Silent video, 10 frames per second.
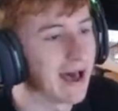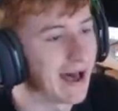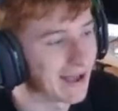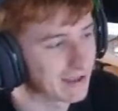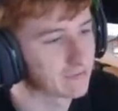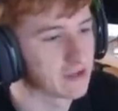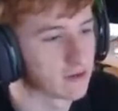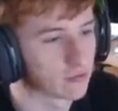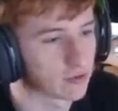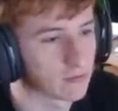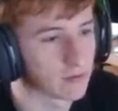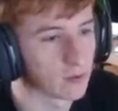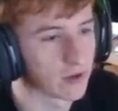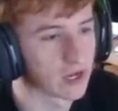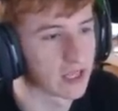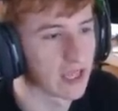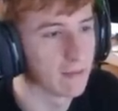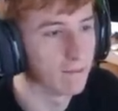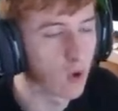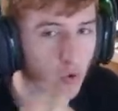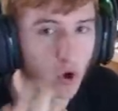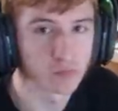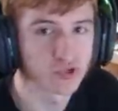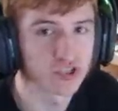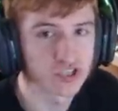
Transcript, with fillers: I think probably we're going to get more options